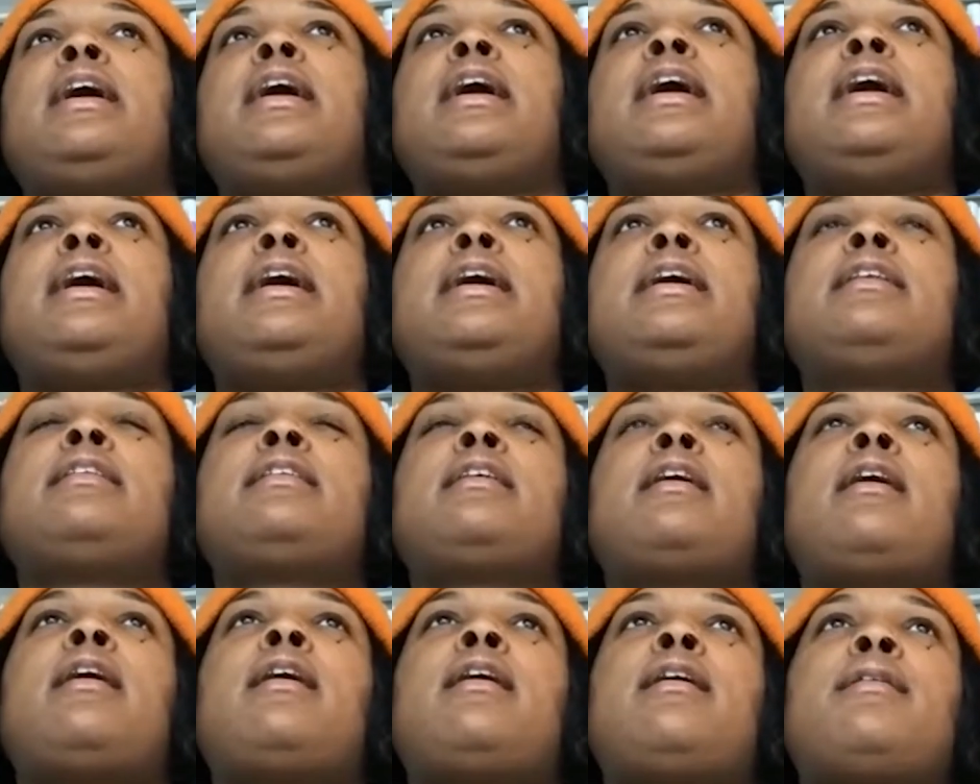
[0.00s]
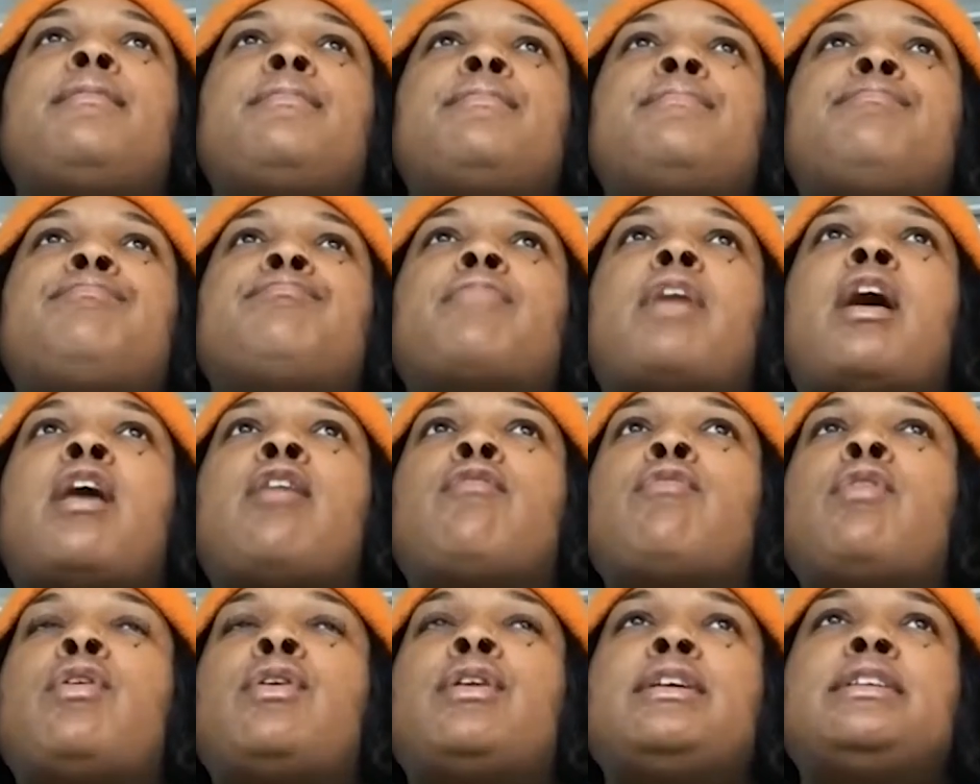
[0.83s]
And I
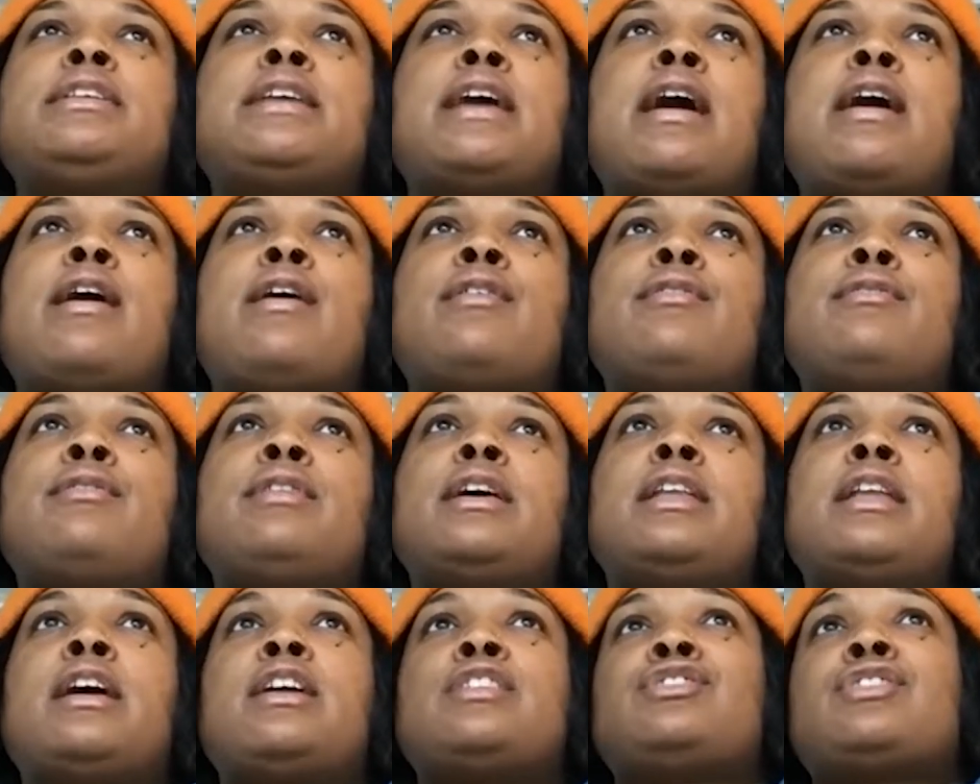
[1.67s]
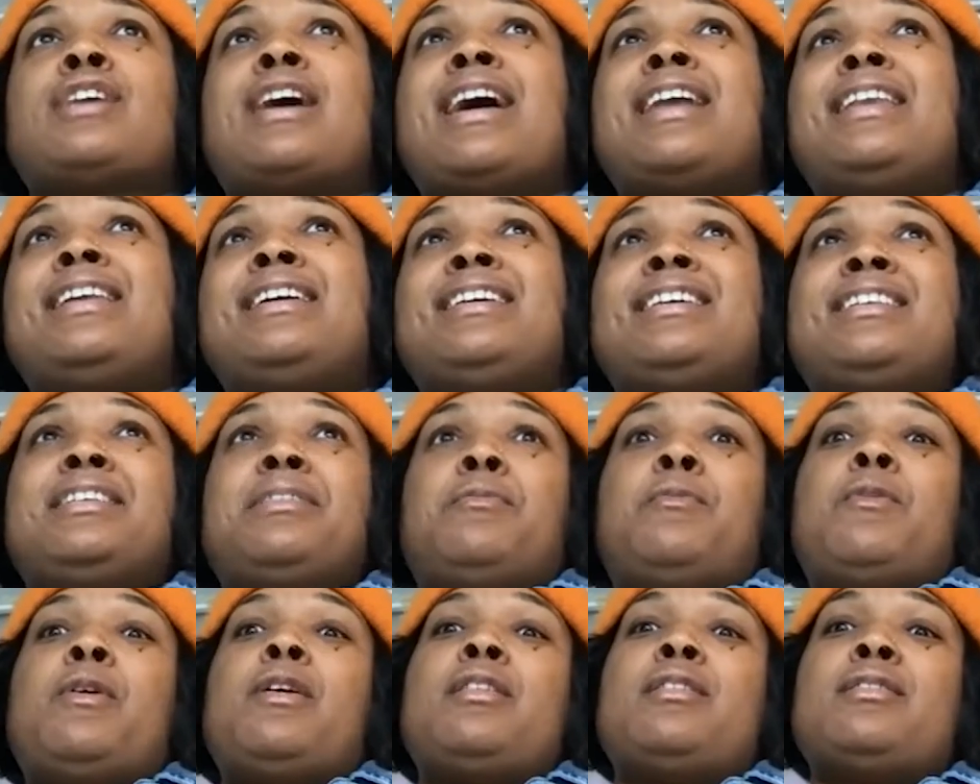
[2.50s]
wrote it down and I tried it and it
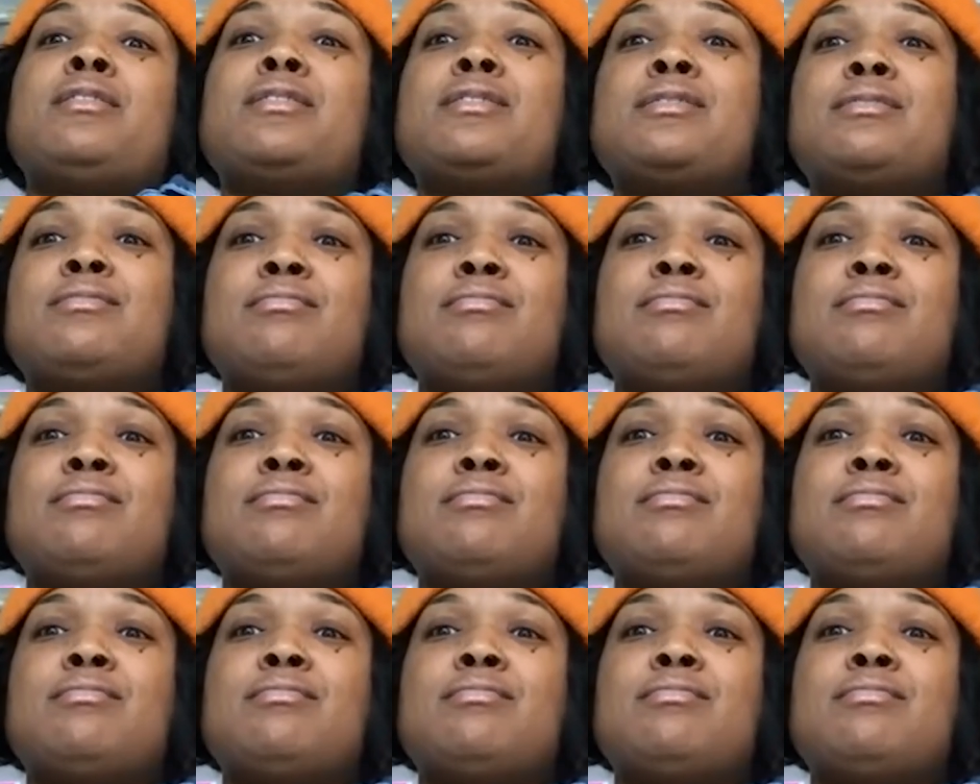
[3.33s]
worked.